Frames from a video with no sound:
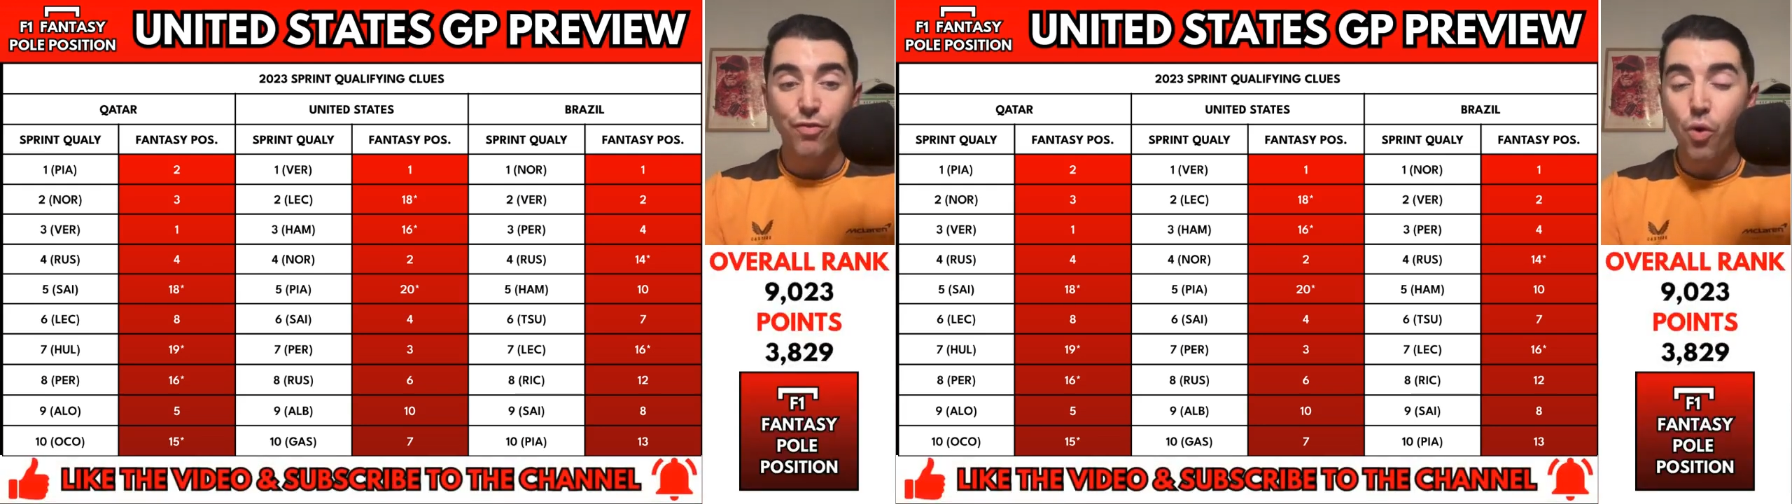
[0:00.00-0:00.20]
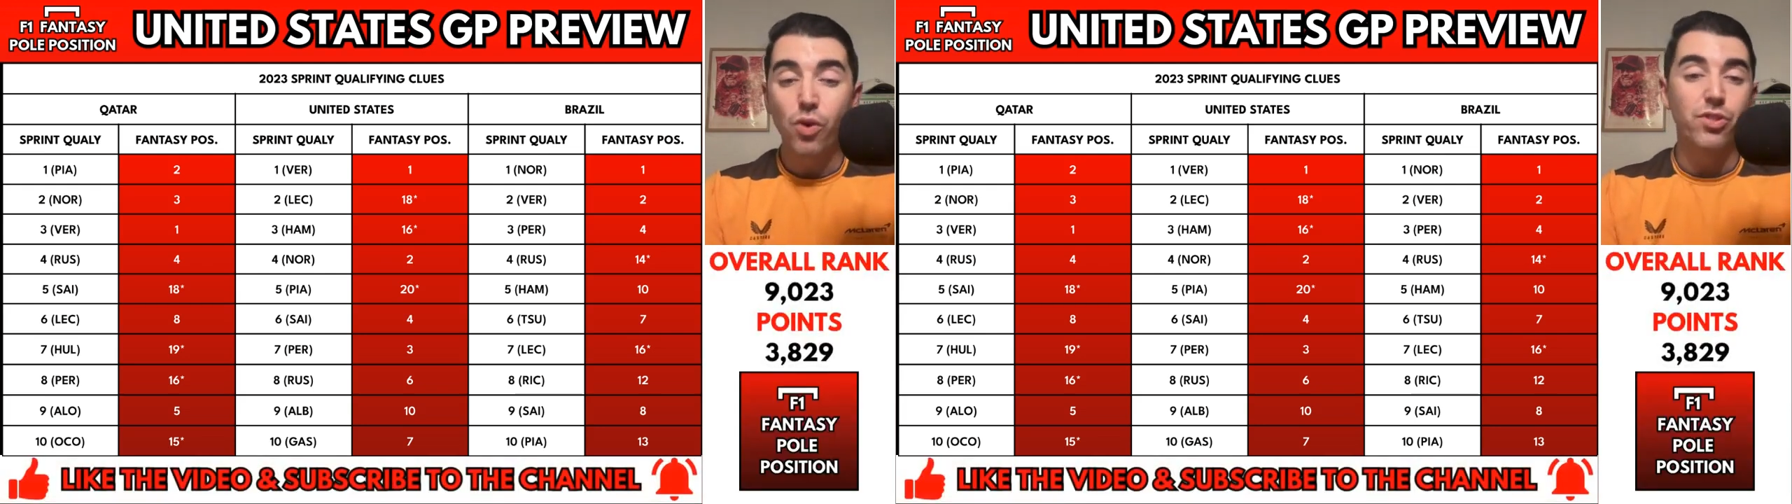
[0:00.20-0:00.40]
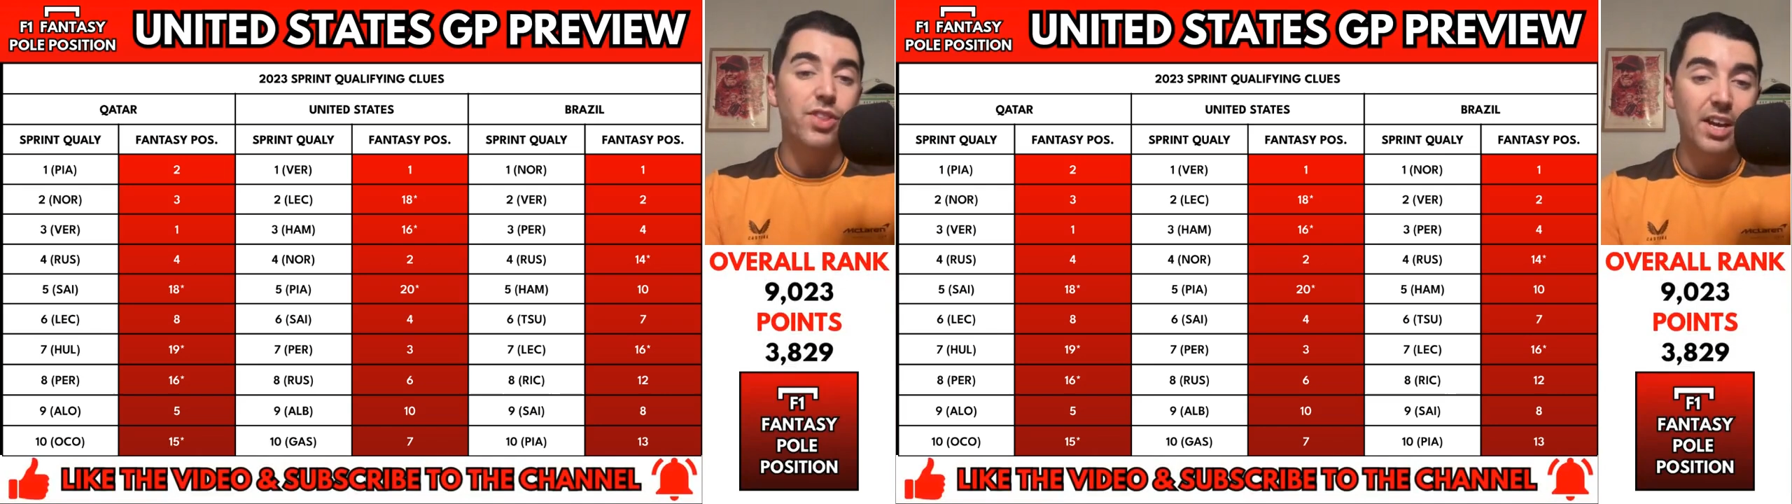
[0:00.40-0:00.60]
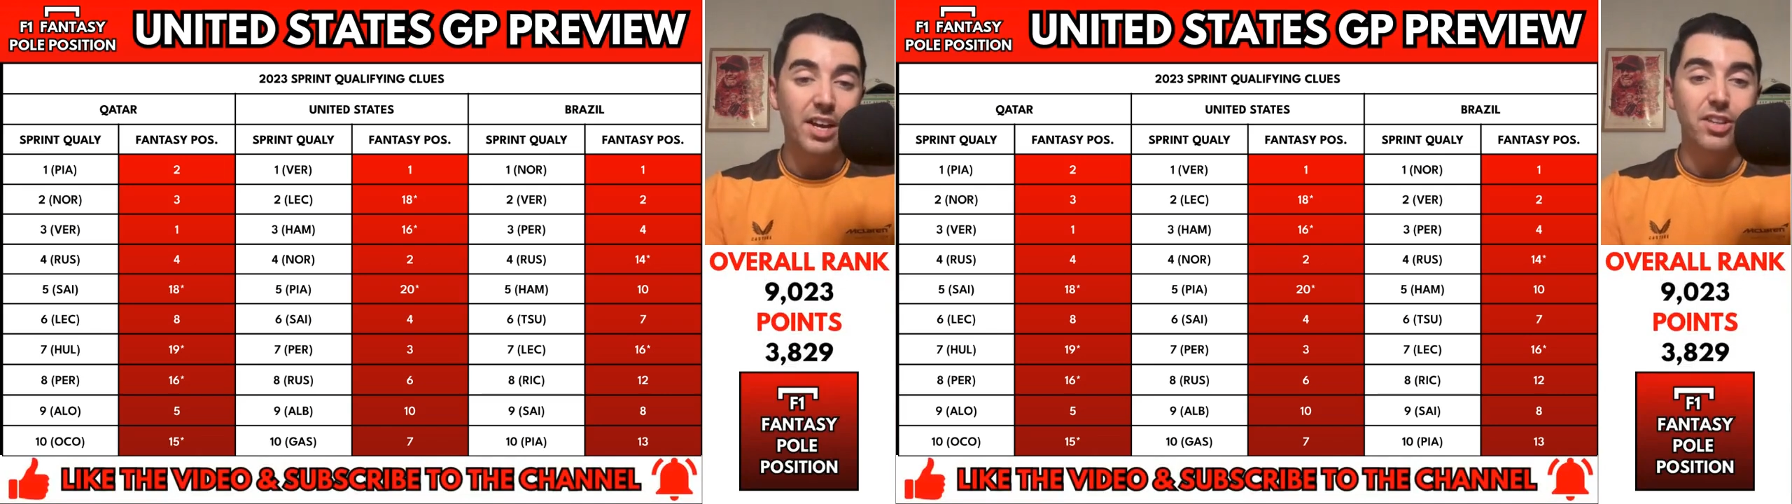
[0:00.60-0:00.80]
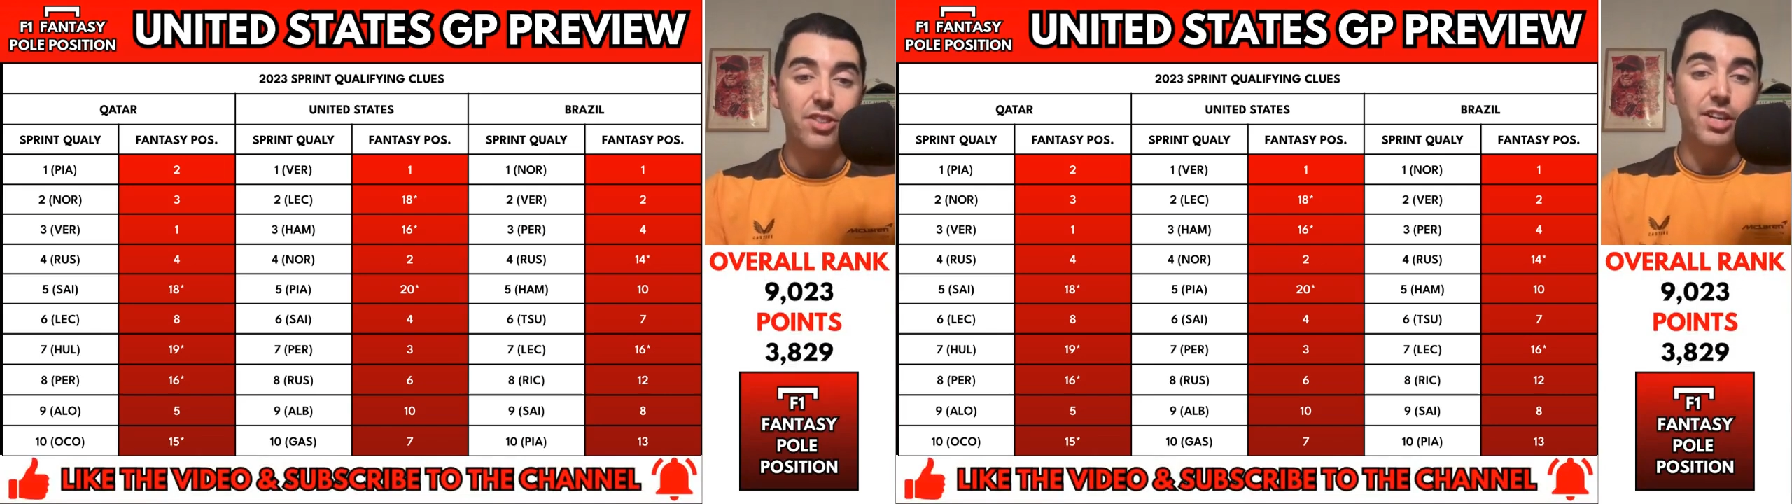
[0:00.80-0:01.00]
fourth, that
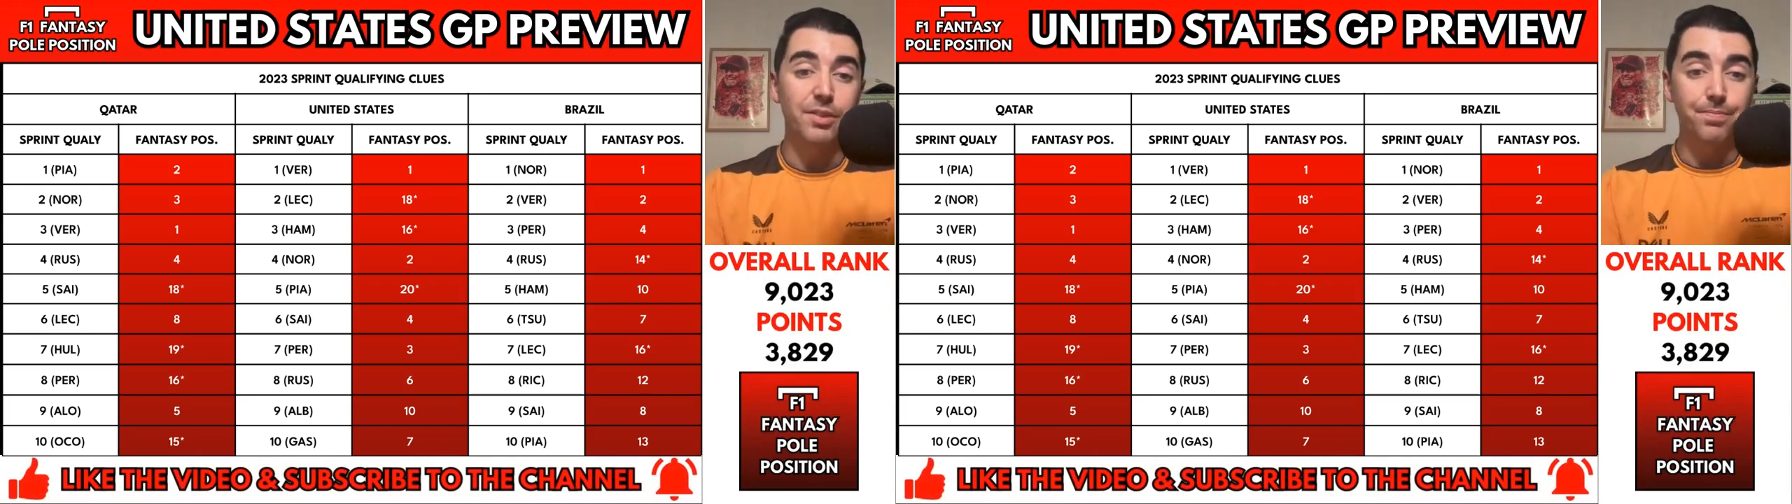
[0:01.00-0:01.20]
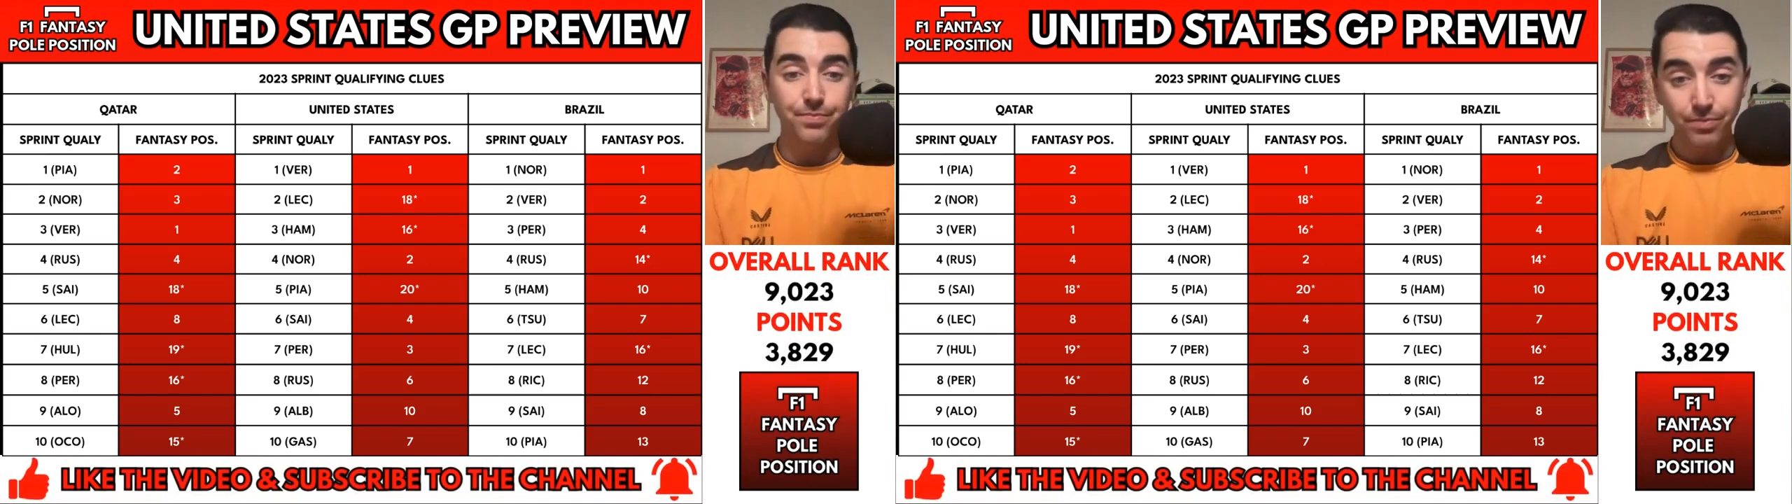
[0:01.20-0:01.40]
kind of thing.